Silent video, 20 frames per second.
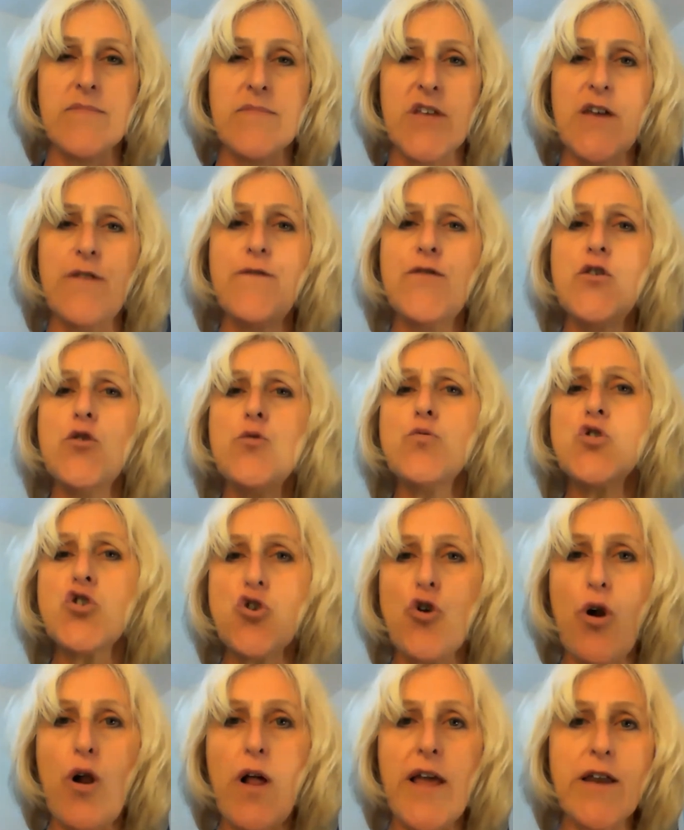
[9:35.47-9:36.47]
if you
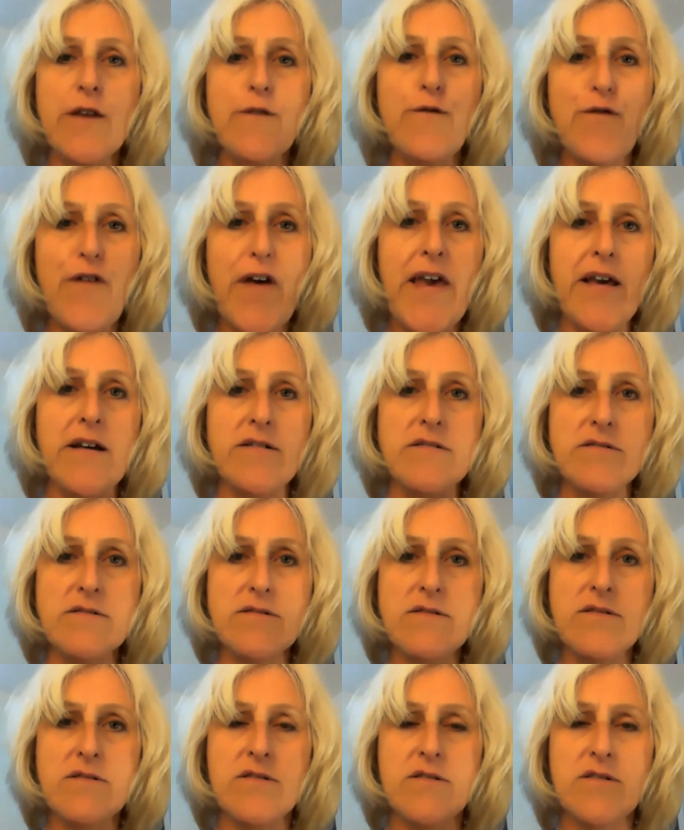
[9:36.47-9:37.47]
try and fail,